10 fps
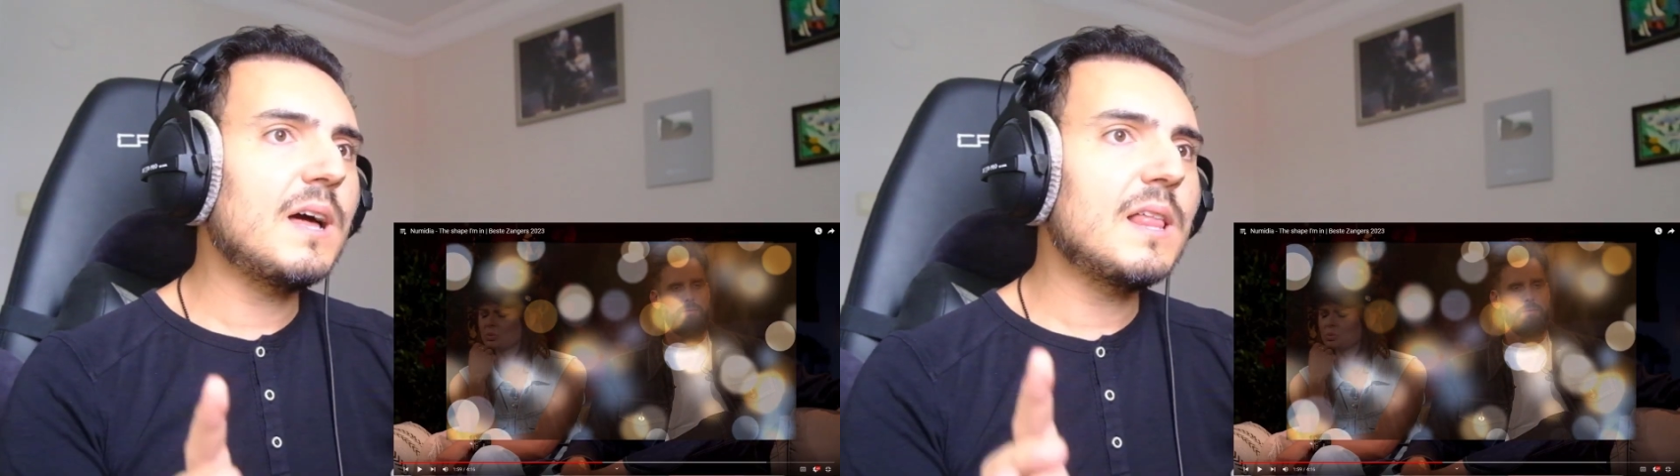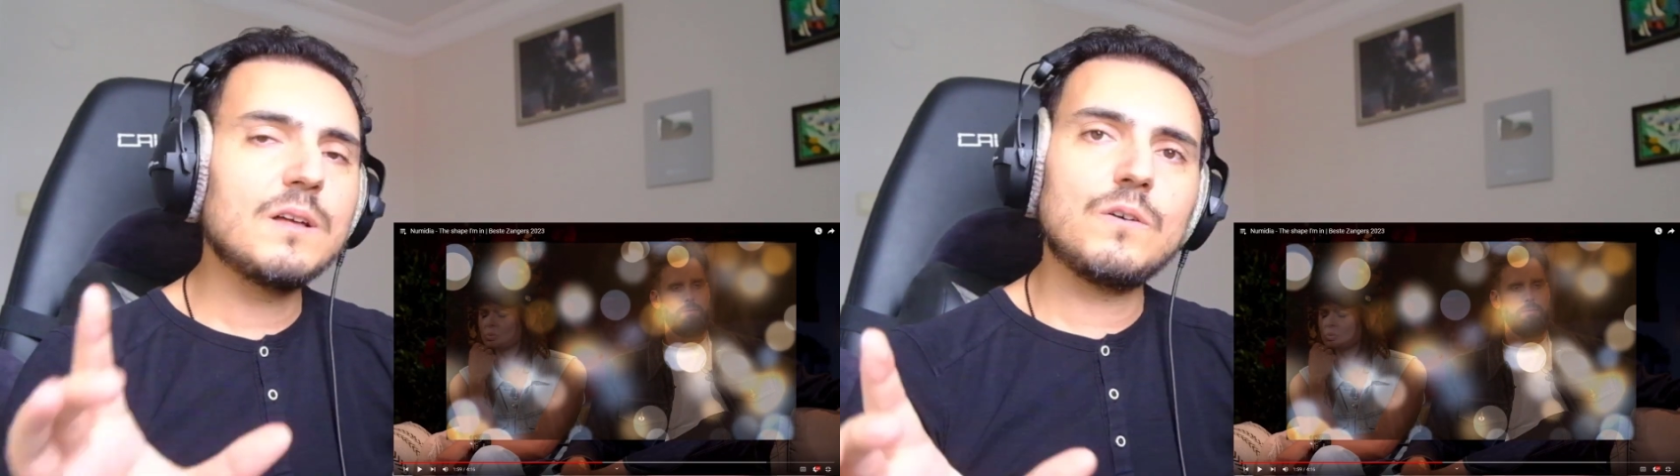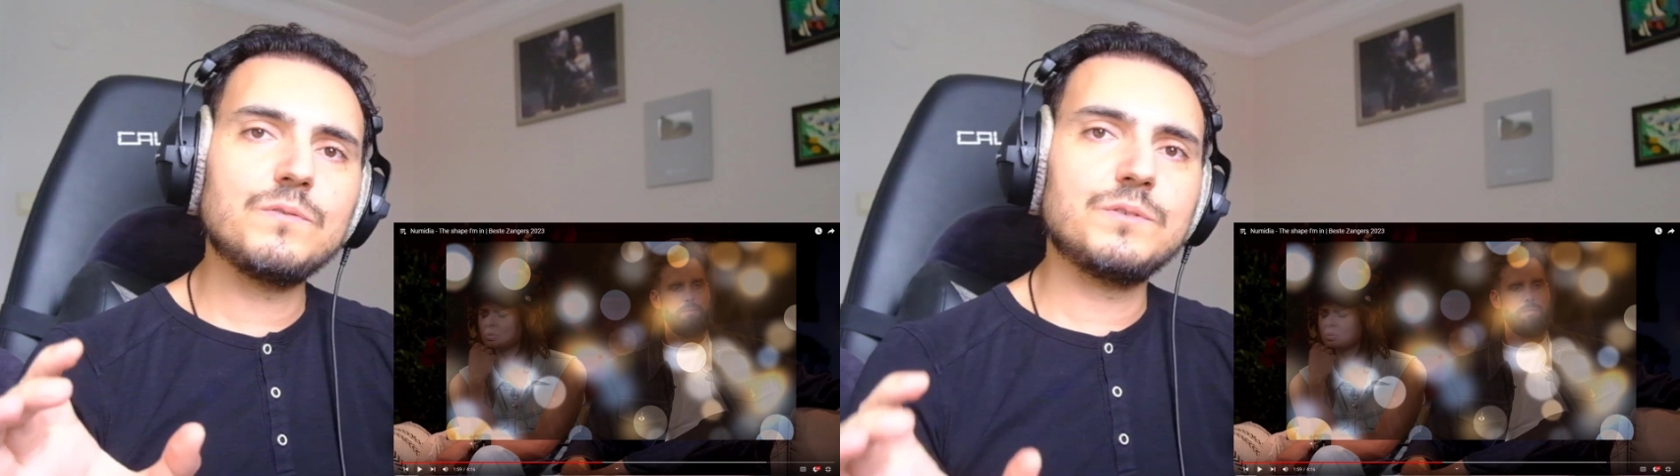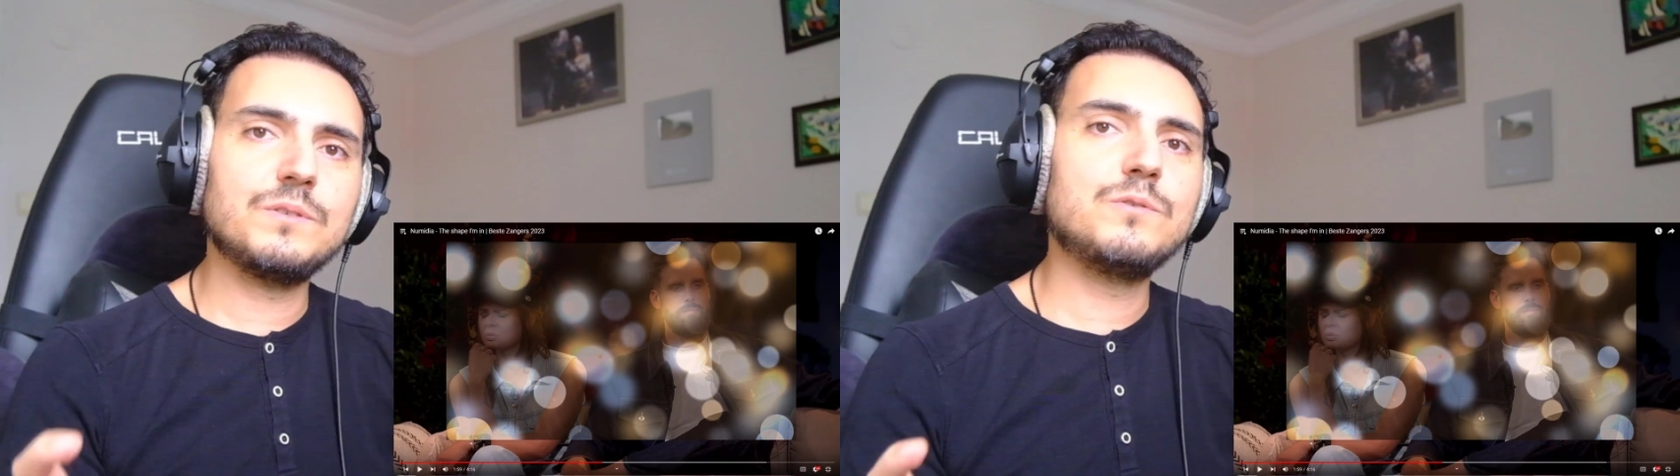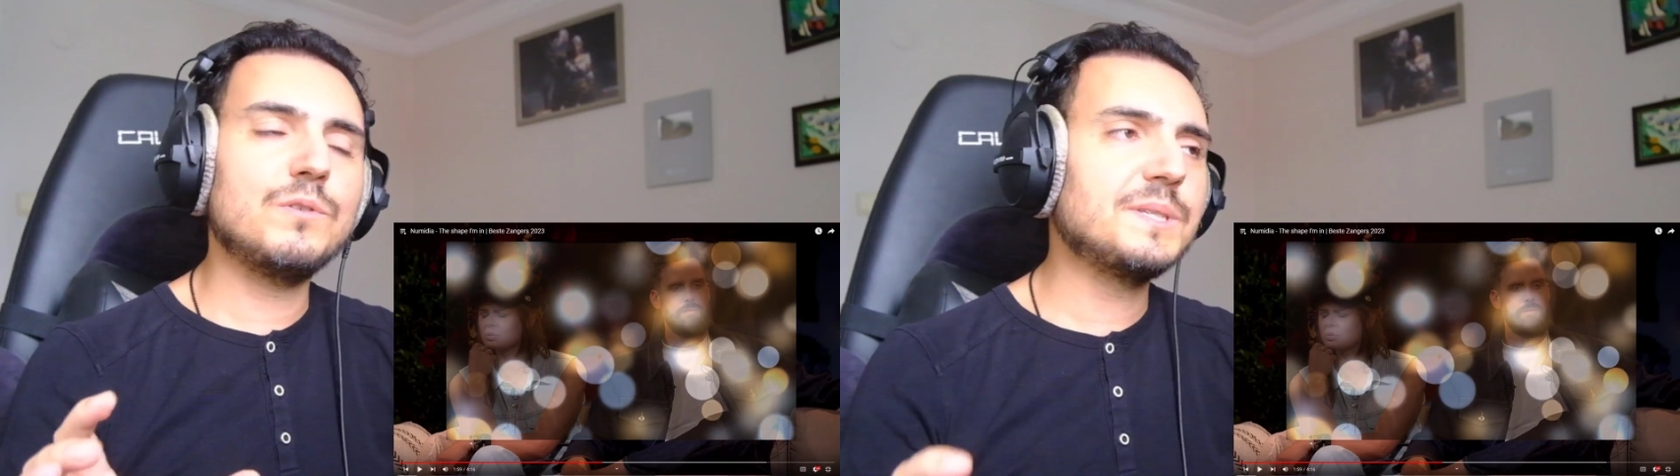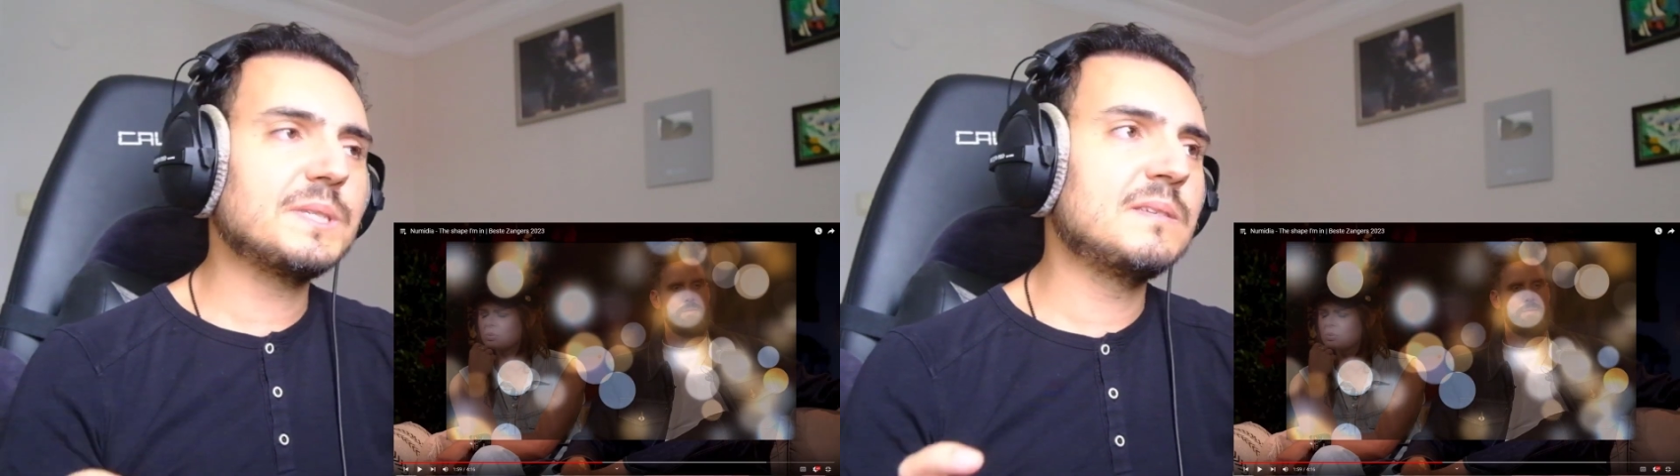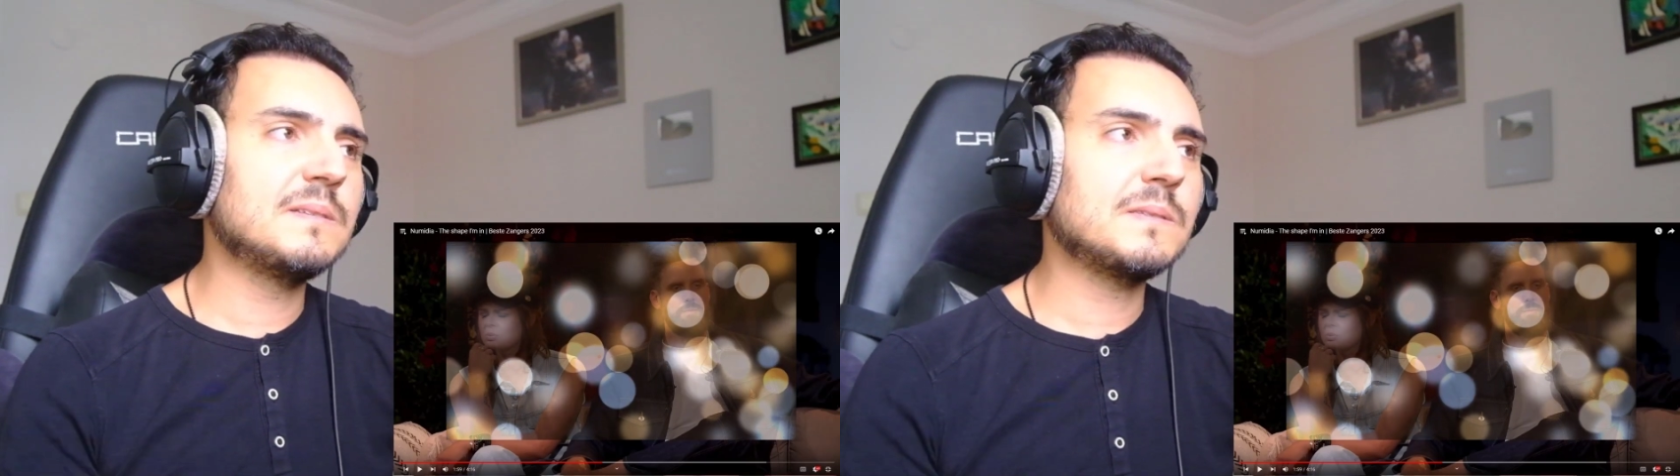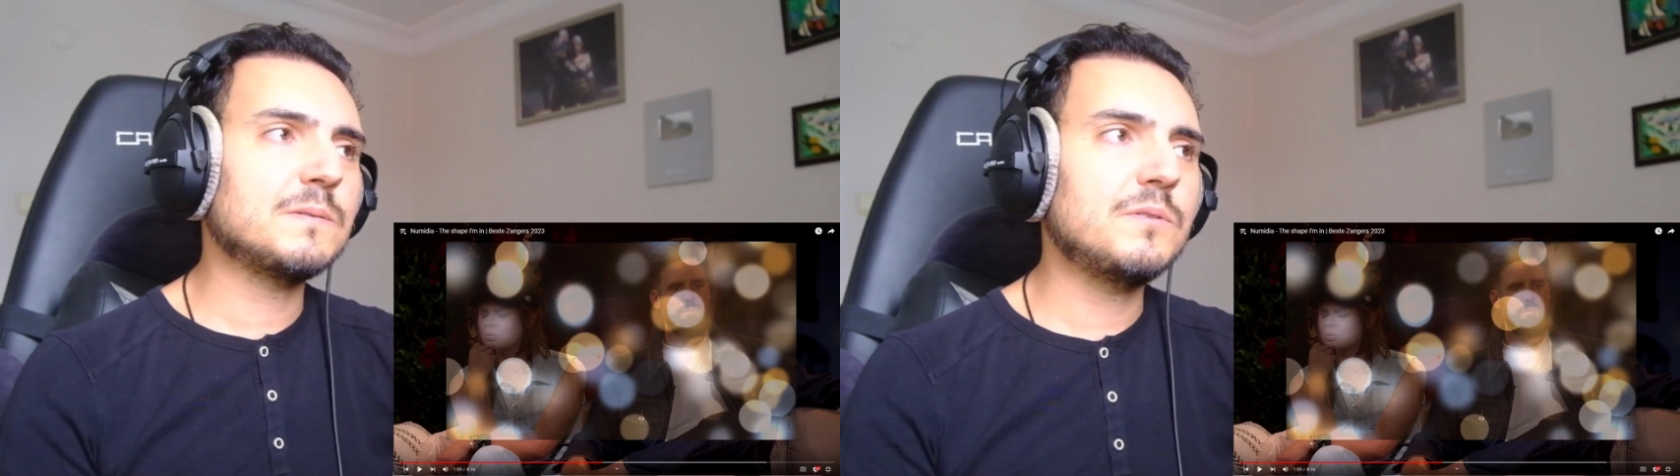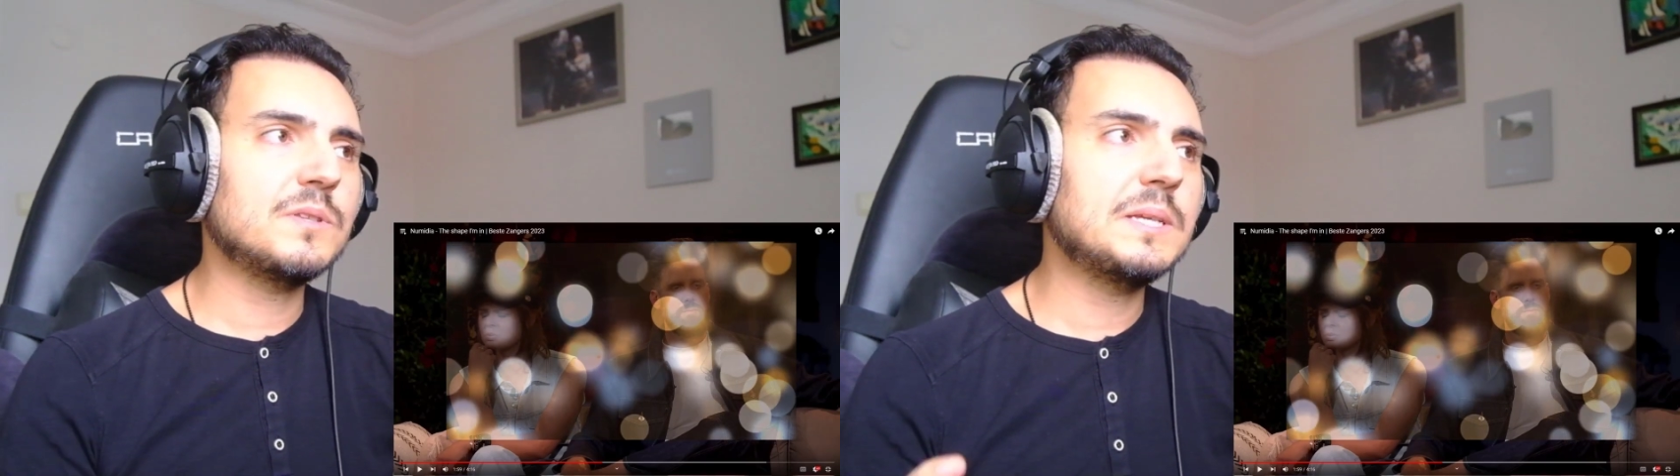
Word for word: love to listen to this song.